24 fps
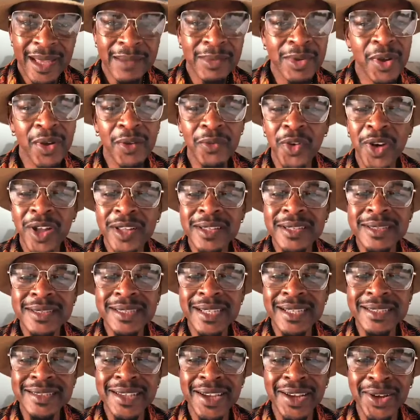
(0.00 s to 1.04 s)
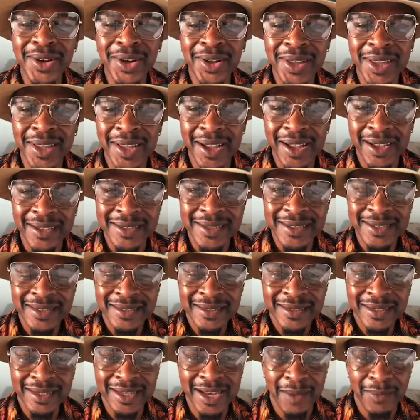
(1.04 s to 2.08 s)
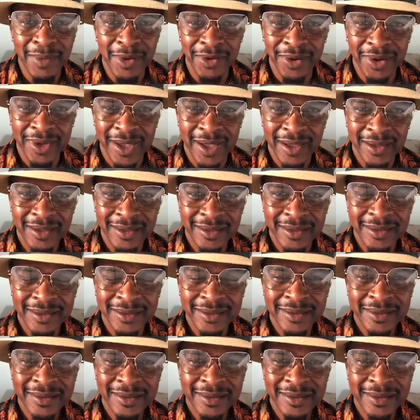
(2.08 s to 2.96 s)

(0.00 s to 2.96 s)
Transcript: Them don't even want to change their gun laws in America.